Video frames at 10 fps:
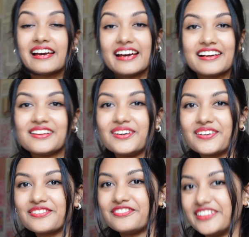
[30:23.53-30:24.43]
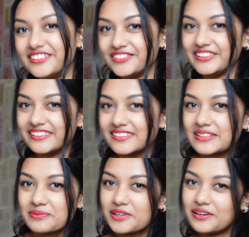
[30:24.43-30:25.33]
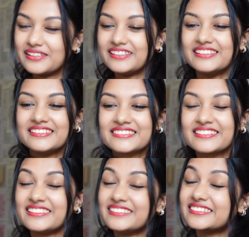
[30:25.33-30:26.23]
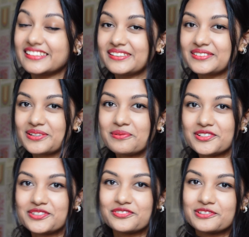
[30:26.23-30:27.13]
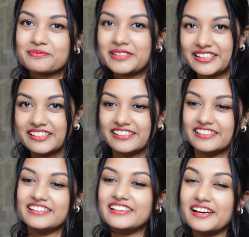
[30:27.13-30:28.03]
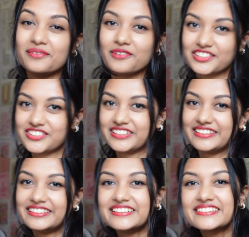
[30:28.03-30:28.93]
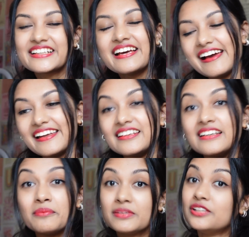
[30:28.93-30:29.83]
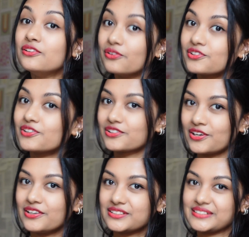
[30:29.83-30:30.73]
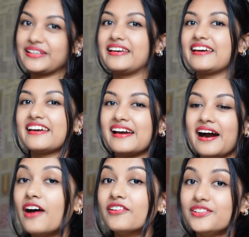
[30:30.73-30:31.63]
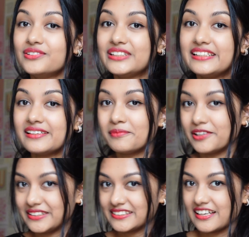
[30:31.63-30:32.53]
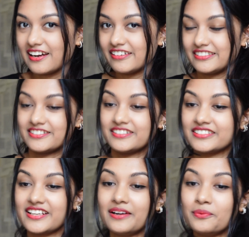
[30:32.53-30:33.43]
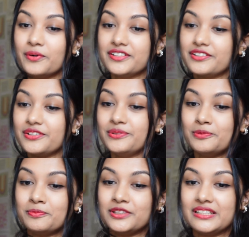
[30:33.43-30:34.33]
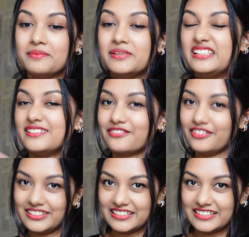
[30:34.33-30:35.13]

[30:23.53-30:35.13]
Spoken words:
I had a lot of fun doing this, to be honest. And thank you so much for being here and watching this. And let me know your thoughts, okay? How you think about these characters and whether you would put them in different